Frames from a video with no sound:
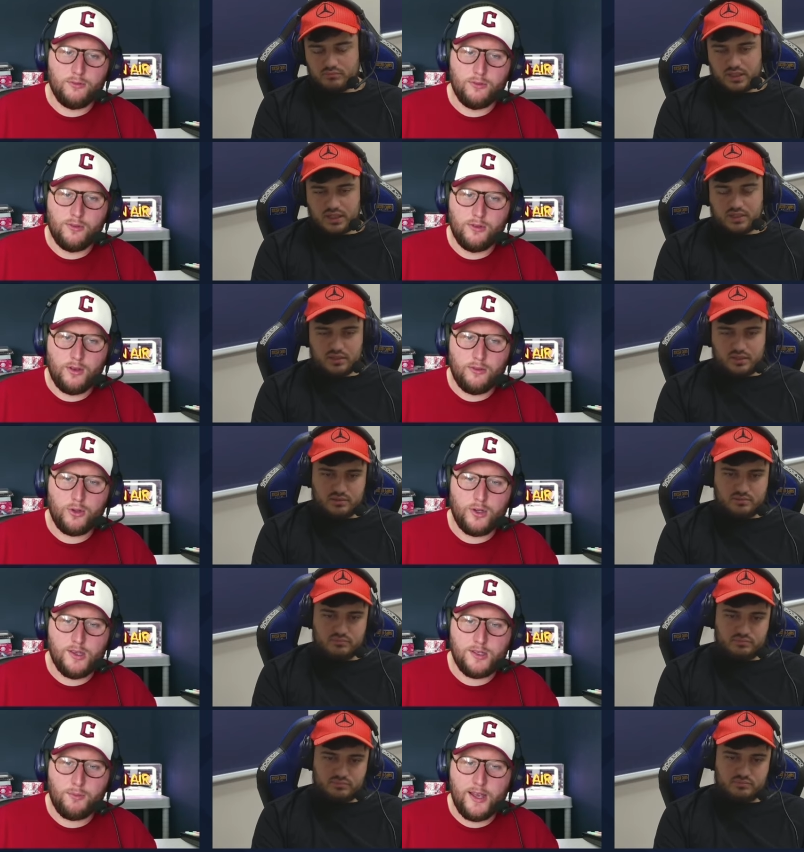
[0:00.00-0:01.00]
Speaker 1: yeah, uh,
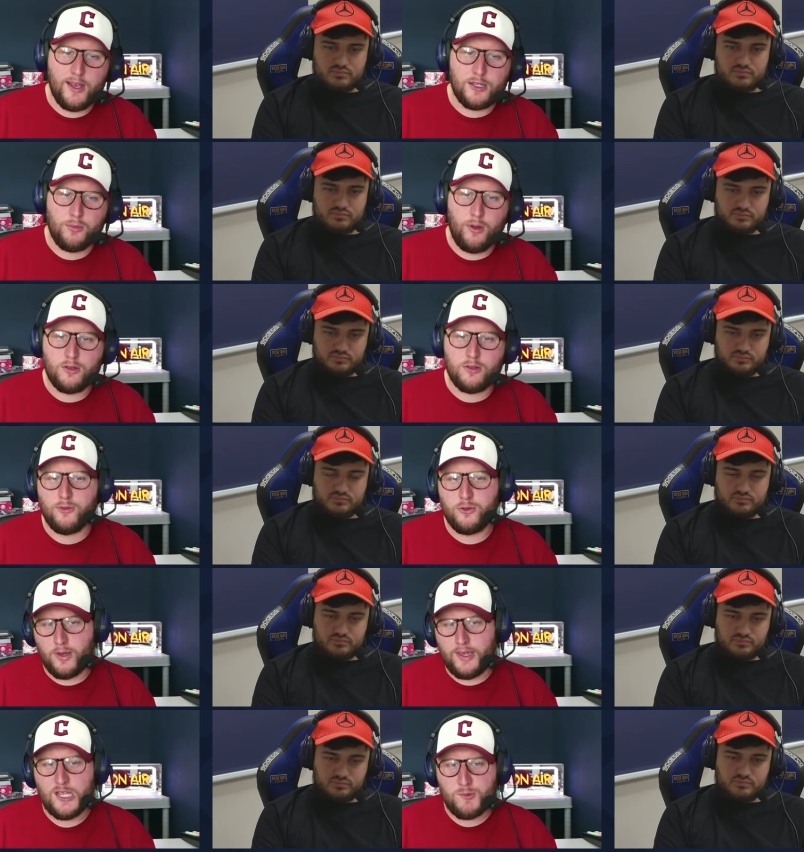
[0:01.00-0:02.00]
rookies yeah. in basketball and stuff. So I
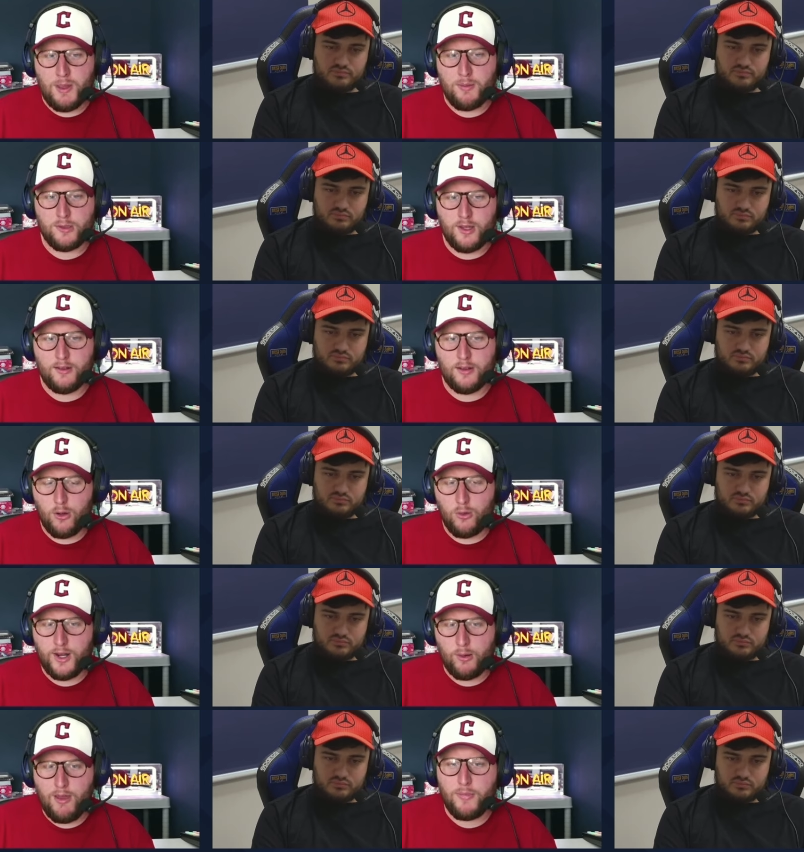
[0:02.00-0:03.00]
guess people, and I know
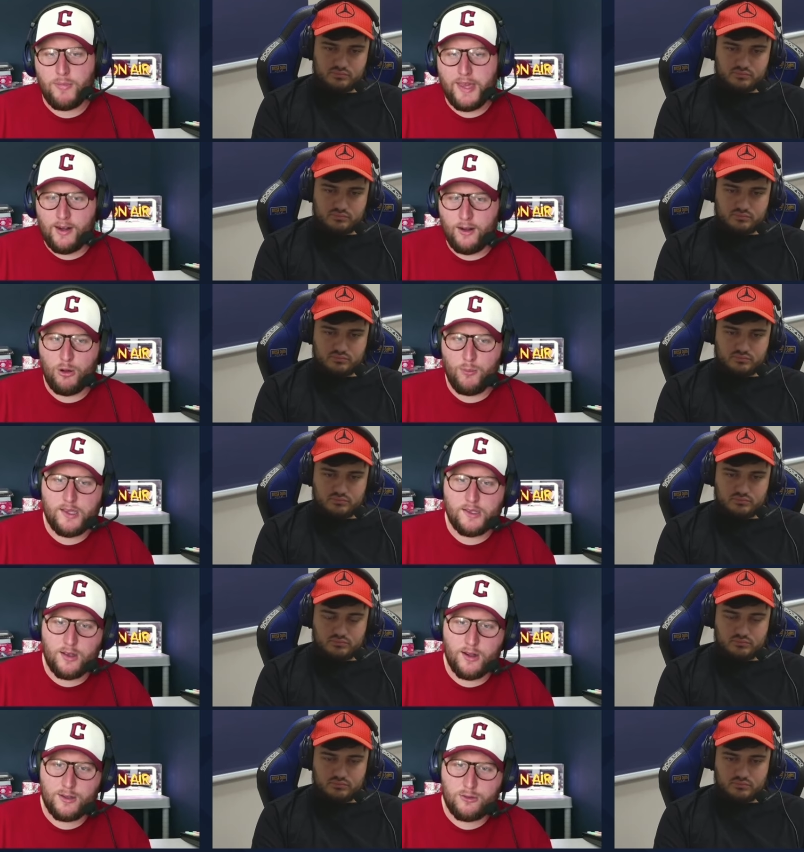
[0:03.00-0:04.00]
like Wemby had a lot of base
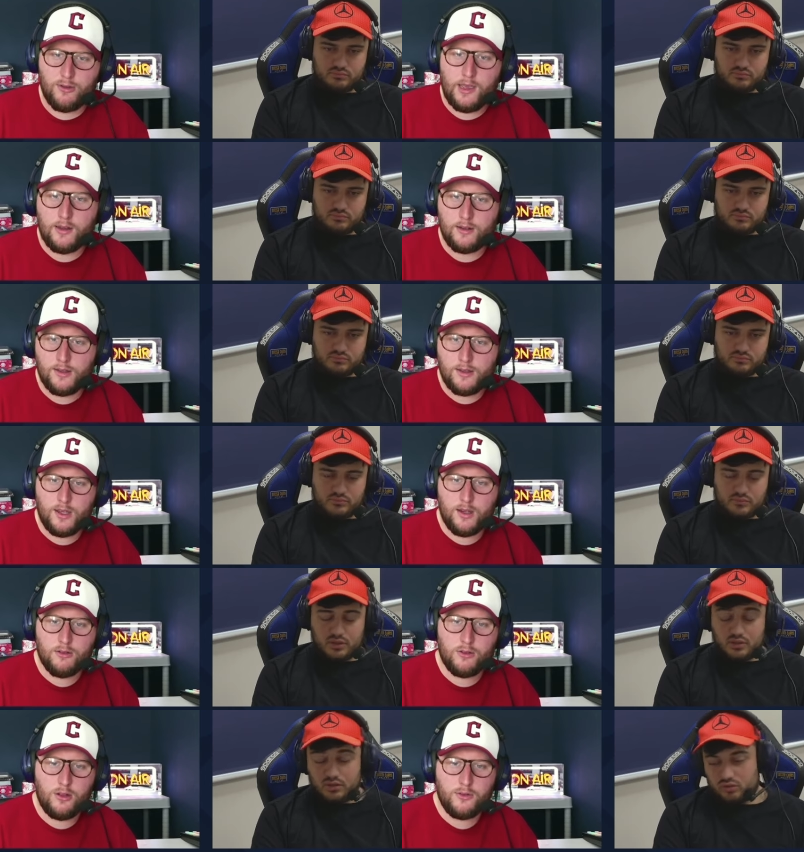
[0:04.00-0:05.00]
cards graded this year
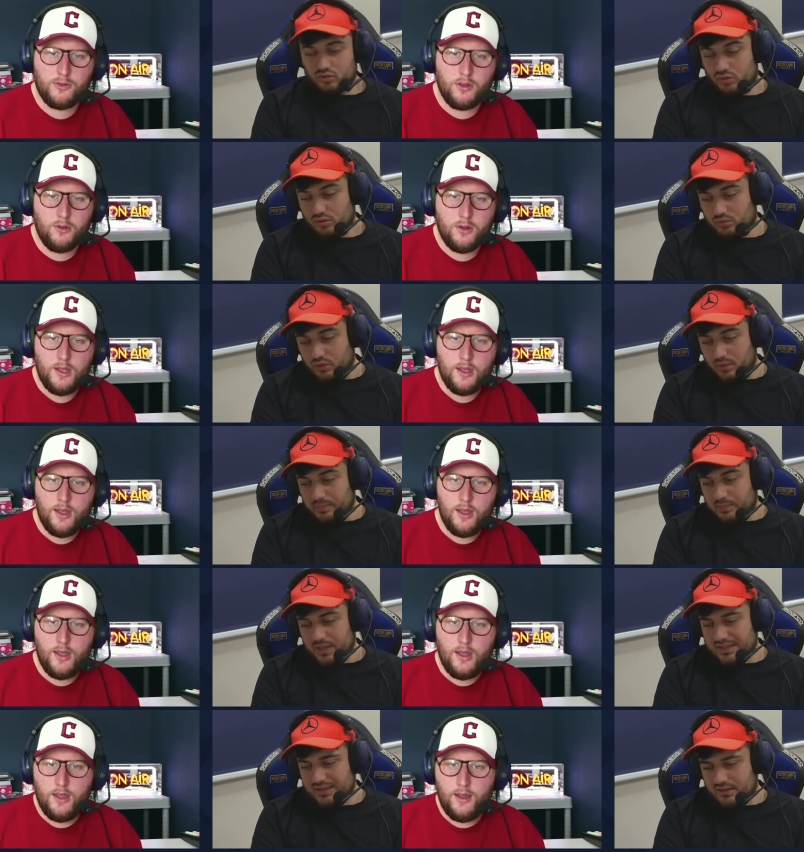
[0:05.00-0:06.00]
and stuff. So true.
Speaker 2: I mean,
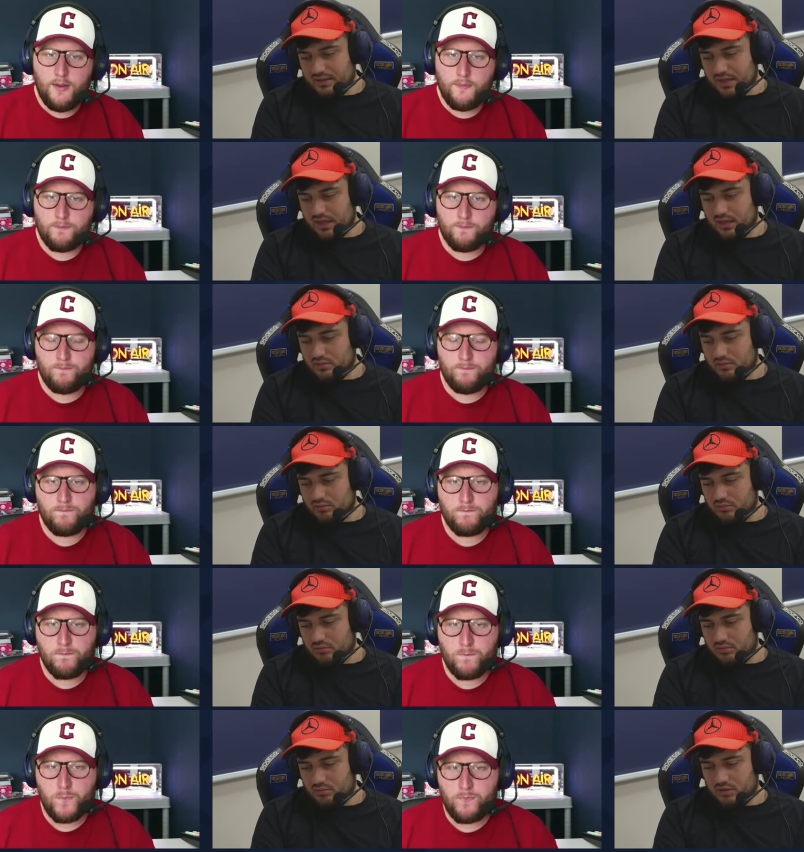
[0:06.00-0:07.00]
a PSA 10
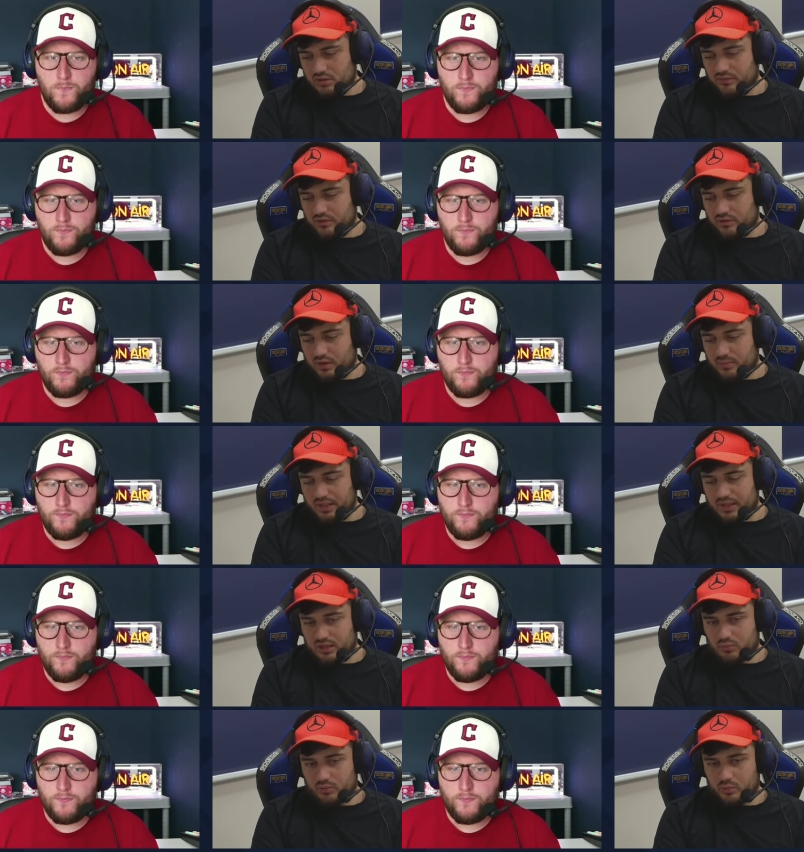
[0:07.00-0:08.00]
of the right
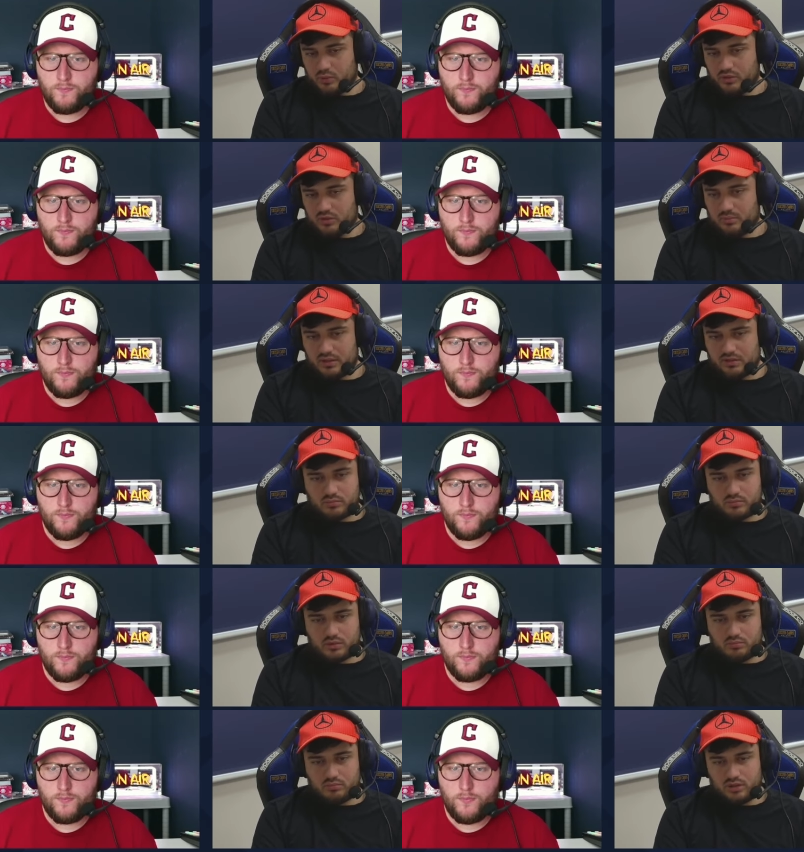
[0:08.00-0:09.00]
player will be worth a bit of
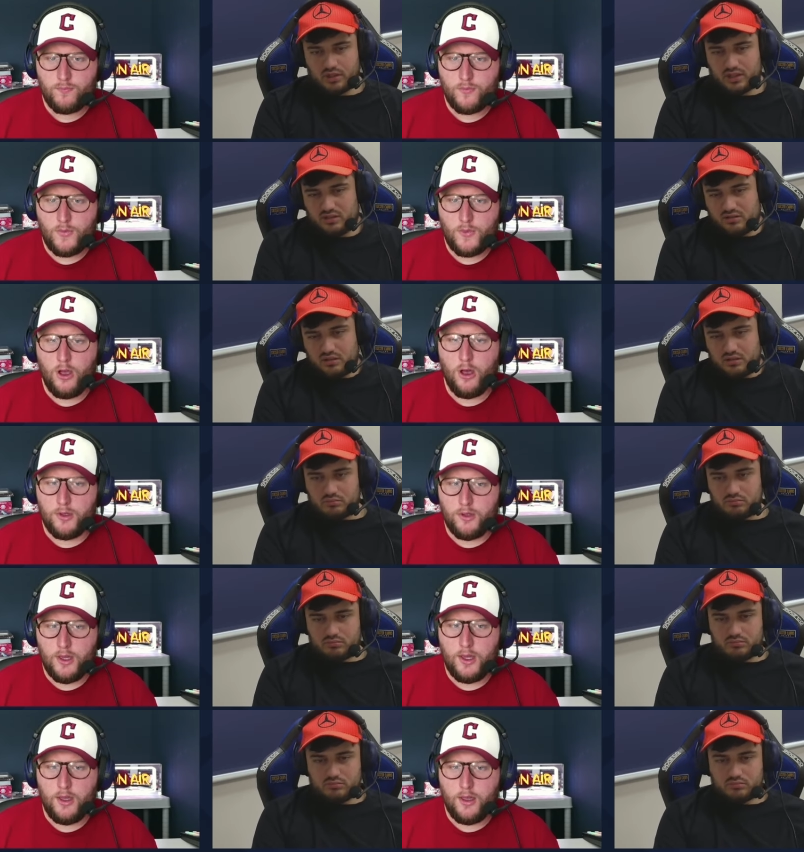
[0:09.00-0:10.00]
something, but like it's oh, not.
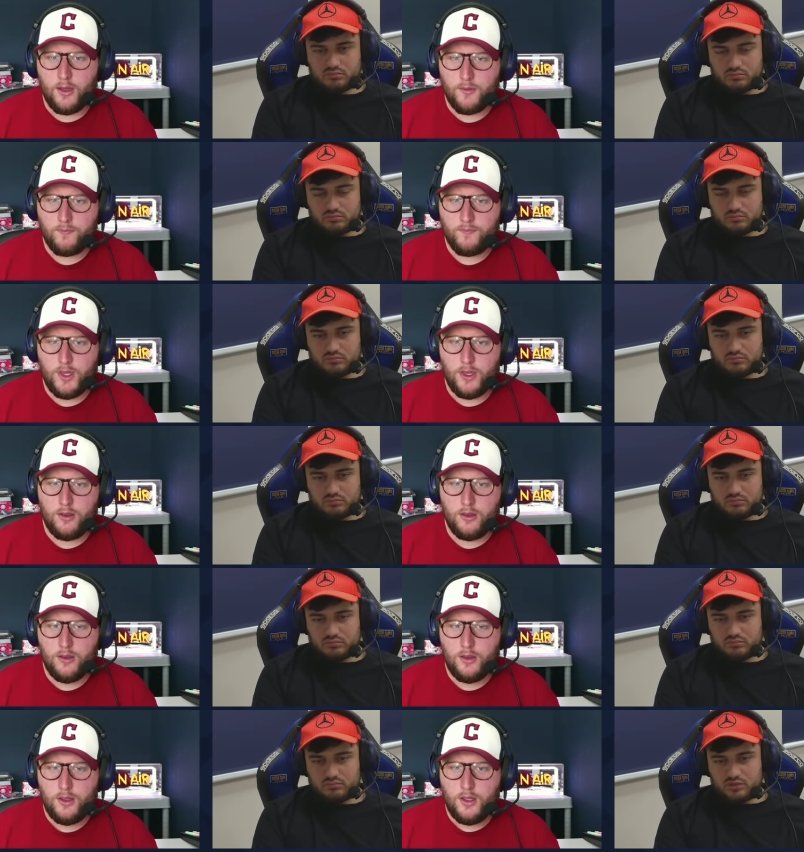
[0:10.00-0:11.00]
Yeah, yeah, yeah.
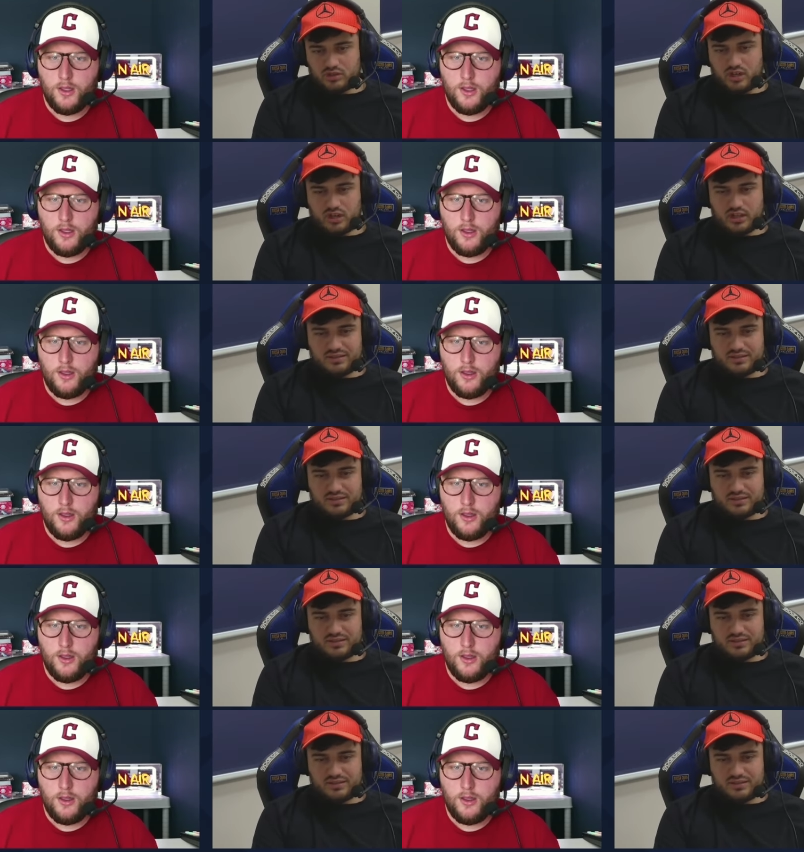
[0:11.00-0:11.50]
It's kind of like